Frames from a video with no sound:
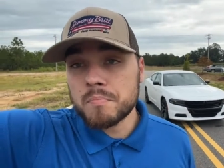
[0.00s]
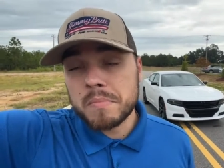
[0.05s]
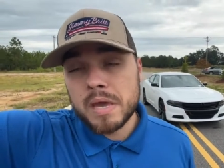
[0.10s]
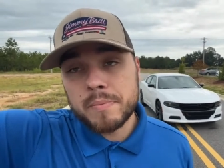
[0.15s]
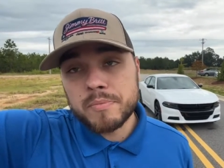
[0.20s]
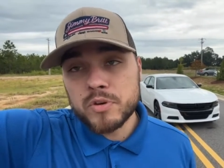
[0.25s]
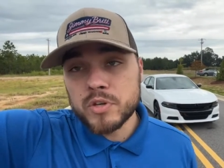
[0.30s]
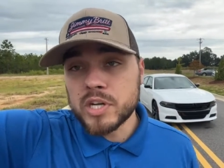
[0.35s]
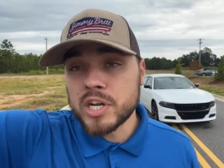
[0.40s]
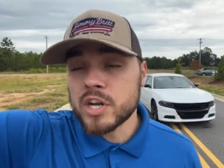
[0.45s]

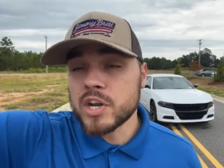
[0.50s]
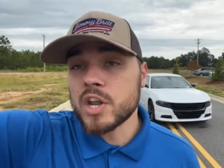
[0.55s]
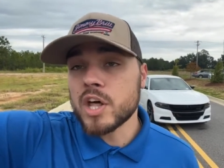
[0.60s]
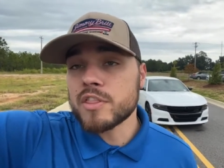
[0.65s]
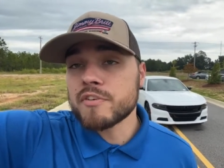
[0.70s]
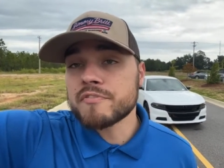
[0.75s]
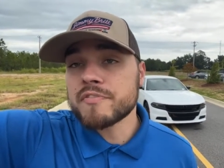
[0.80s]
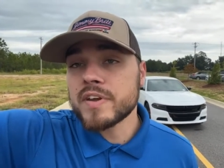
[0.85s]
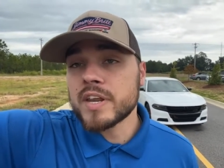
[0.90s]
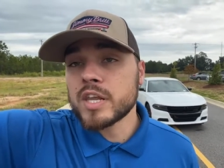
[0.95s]
Maybe you need
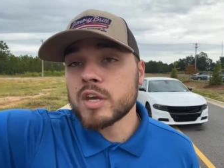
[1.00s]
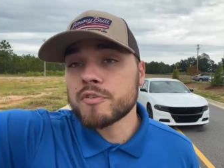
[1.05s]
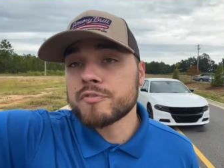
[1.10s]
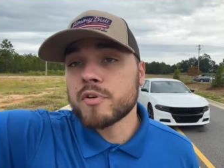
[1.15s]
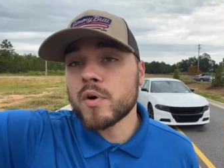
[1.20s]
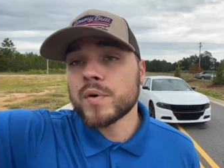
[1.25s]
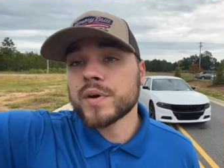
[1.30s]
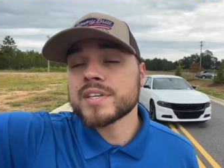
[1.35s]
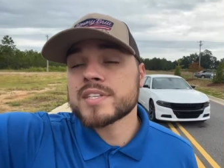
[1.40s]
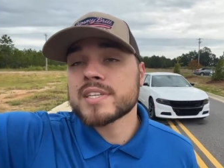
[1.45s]
another video
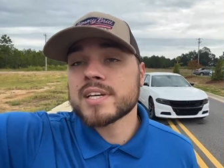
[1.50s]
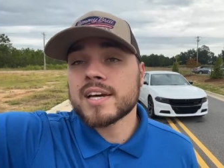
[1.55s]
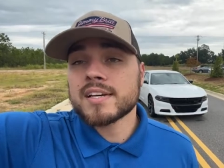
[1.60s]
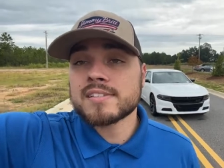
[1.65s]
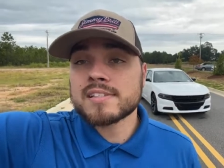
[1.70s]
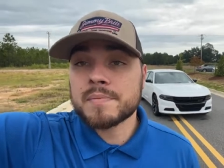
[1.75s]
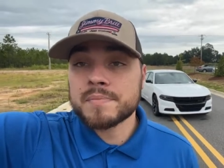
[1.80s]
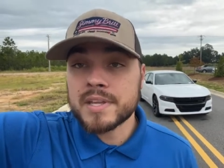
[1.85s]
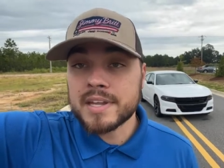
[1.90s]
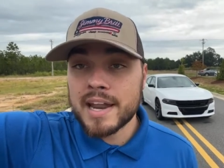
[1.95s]
focusing on
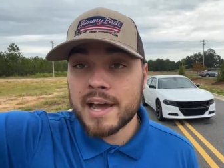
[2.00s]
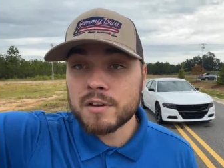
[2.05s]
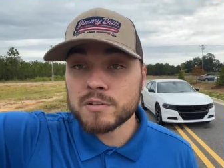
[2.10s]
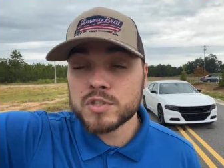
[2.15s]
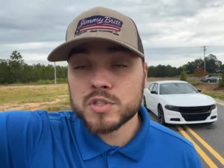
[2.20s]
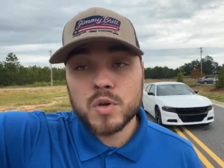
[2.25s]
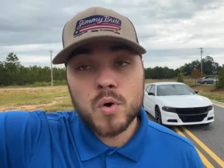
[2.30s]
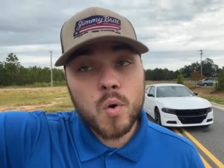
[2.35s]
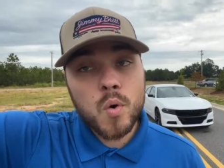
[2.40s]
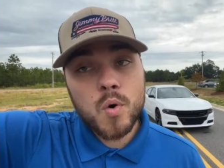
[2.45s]
something
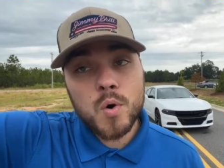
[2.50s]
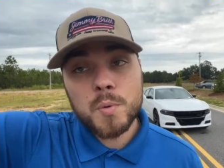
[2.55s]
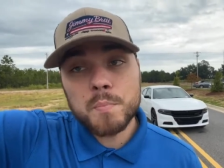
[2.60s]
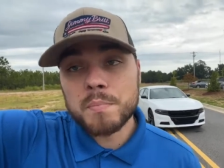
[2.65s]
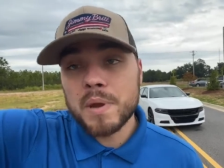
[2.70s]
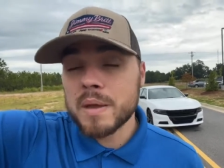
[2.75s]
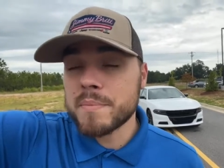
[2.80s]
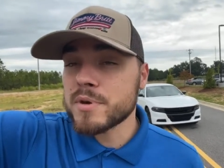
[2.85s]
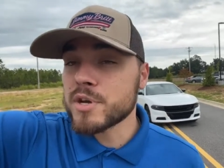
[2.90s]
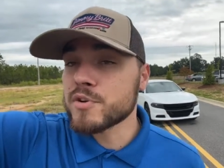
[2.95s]
else, or
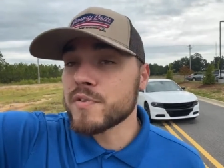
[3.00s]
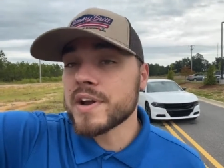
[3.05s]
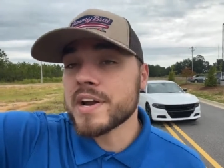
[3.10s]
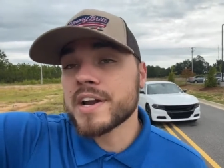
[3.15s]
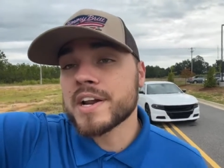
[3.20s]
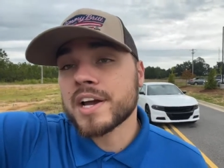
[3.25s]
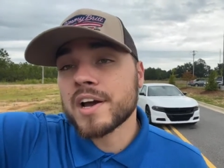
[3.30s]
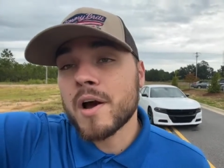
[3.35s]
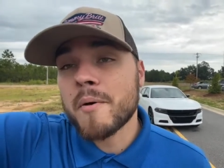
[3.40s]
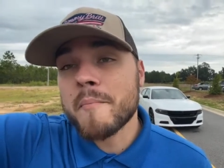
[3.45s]
maybe you're
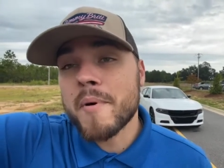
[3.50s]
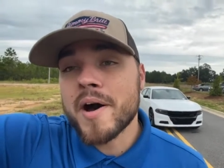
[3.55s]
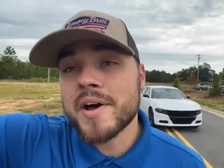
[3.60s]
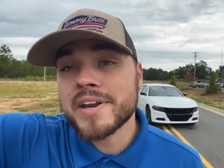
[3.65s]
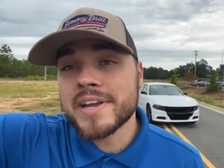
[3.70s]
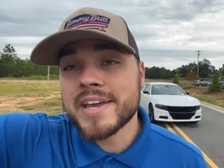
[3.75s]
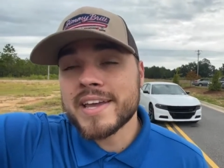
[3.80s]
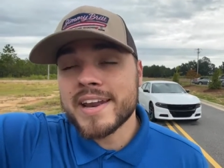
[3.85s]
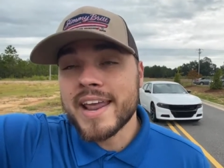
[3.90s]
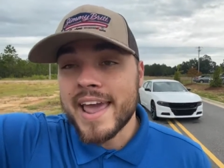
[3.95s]
ready to come
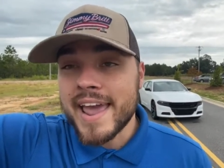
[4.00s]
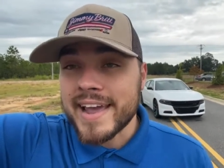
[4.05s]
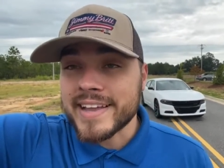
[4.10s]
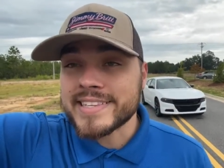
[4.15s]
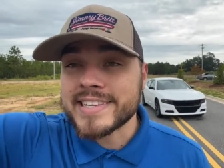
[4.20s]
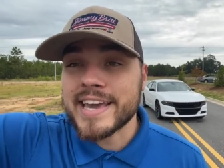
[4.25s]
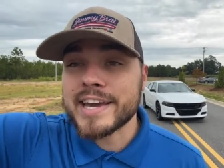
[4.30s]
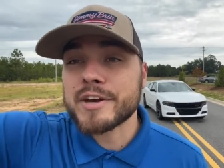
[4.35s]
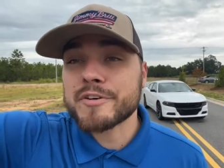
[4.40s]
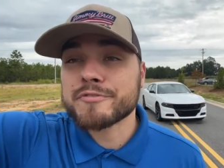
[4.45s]
on in
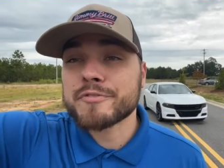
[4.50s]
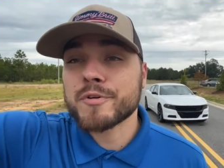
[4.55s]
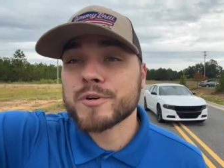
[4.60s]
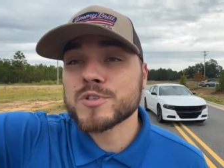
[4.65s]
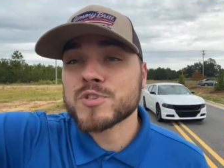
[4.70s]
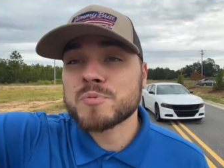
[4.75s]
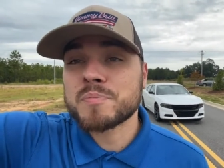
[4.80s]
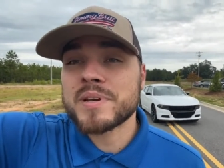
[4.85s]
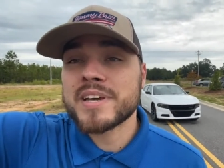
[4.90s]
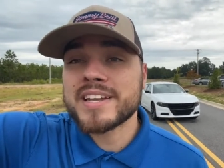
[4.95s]
and take it for
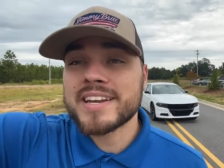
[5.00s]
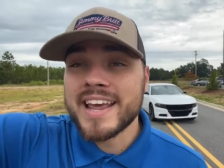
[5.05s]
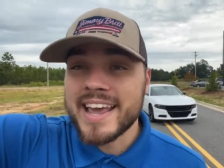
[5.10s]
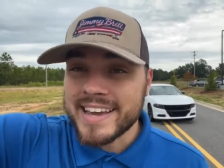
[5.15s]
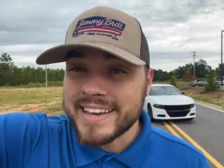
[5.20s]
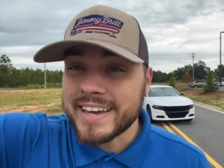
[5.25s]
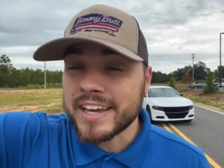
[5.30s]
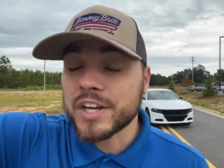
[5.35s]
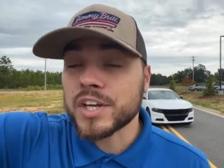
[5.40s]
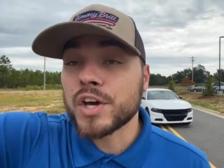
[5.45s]
a spin,
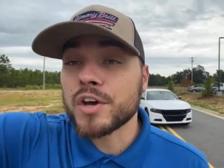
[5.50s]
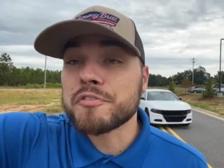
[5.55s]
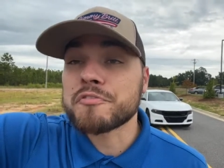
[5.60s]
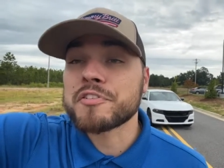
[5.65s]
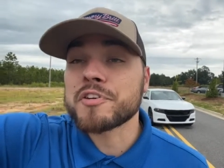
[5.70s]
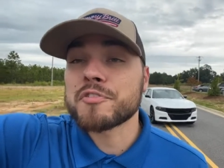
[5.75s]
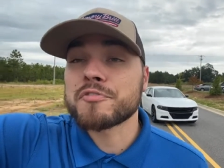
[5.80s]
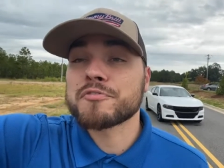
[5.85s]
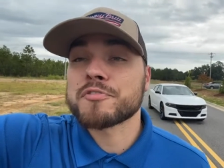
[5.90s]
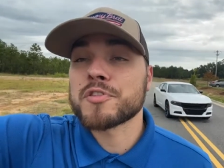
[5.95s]
get a good
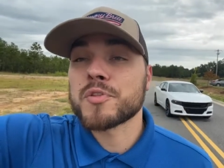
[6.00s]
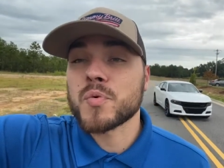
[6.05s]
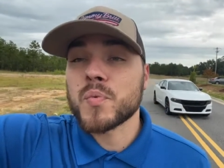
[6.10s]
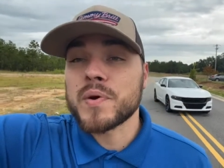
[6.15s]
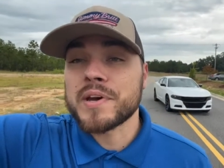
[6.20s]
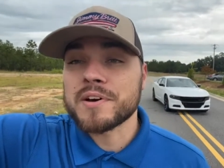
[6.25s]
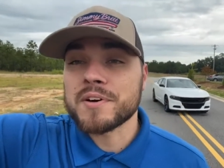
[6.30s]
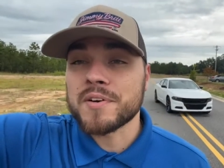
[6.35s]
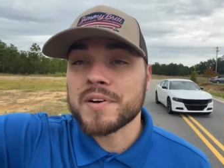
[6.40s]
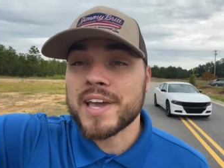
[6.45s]
feel for the
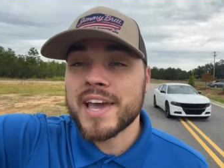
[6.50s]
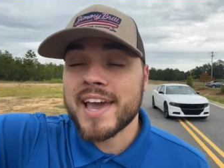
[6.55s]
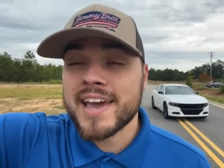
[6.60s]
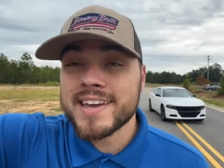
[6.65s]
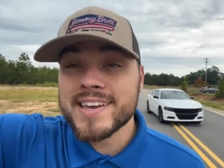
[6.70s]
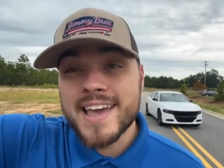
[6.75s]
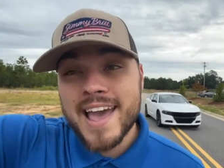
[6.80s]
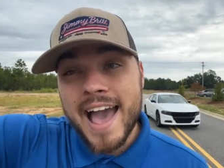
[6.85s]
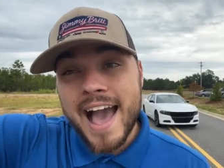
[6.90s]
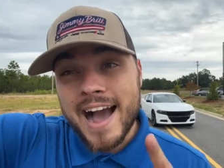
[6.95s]
wheel,
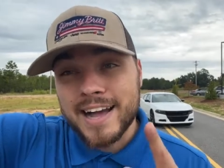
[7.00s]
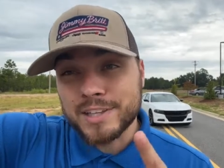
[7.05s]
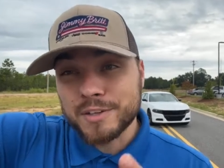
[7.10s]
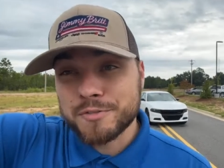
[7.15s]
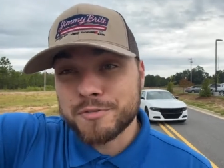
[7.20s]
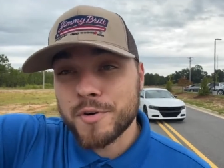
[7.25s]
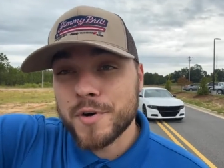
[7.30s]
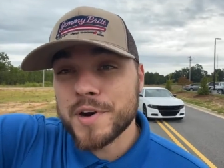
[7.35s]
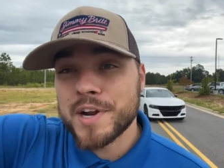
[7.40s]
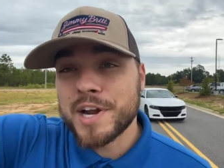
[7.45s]
okay? I
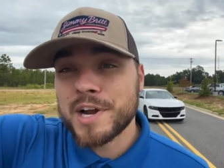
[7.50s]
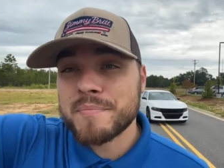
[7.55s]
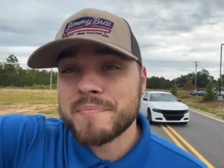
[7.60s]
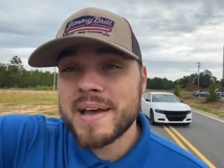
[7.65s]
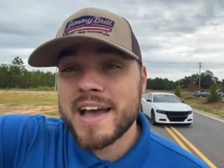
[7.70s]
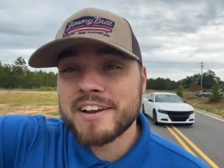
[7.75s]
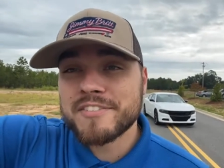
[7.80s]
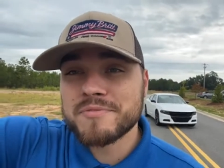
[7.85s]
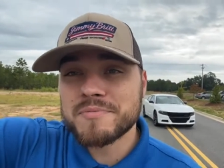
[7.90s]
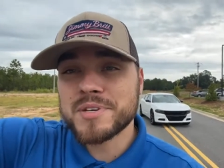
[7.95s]
look forward to hearing
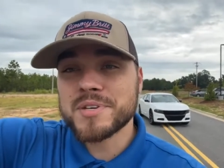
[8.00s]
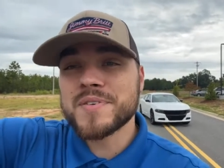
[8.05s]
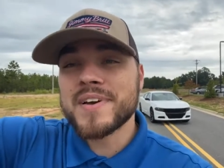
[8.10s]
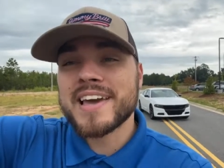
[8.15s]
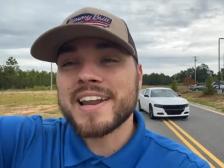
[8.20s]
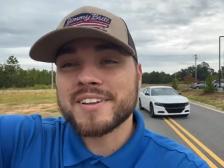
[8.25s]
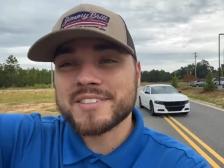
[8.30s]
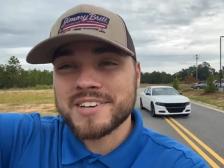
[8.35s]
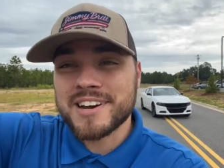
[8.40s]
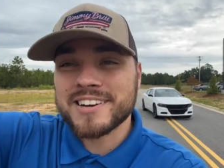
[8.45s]
back from you,
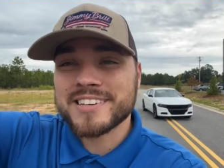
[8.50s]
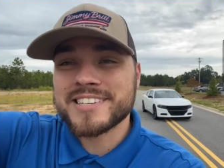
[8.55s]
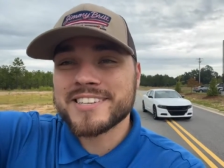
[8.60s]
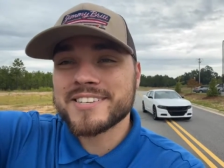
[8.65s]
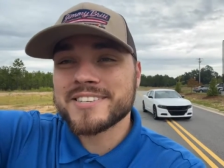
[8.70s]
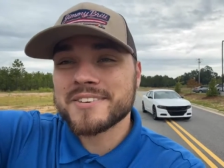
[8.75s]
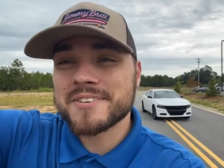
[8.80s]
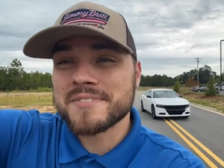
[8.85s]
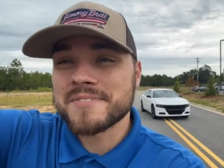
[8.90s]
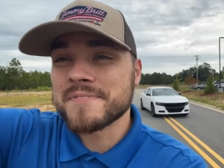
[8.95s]
and I'll talk to you
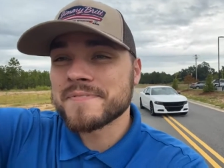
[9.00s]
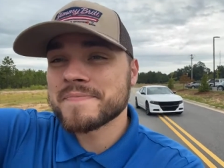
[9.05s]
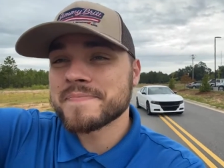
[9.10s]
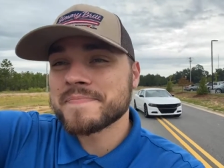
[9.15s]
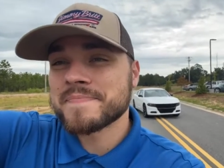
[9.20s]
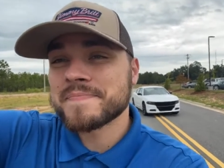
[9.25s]
soon.